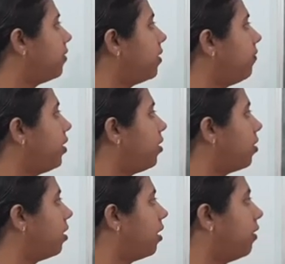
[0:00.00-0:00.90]
we
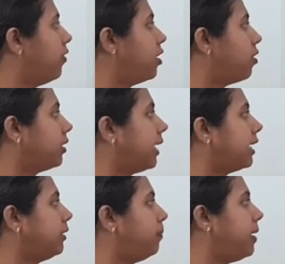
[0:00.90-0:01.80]
know
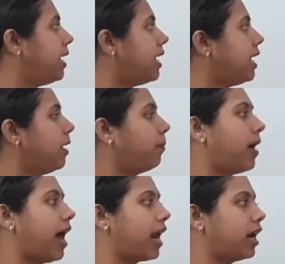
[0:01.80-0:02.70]
that BE
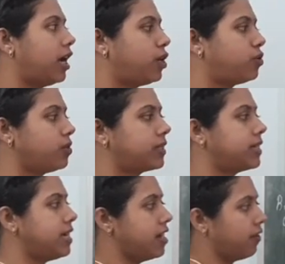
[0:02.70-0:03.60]
parallel to
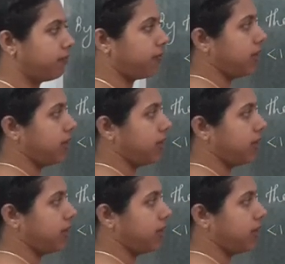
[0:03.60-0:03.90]
CF.